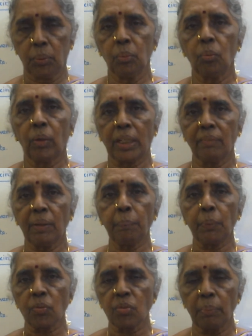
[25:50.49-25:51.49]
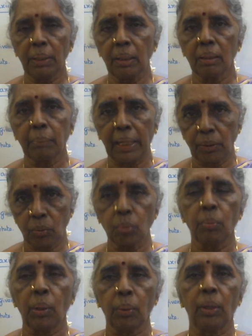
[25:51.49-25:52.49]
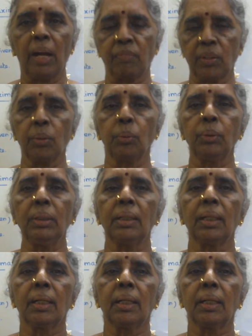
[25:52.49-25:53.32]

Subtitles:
whatever possible by tomorrow afternoon,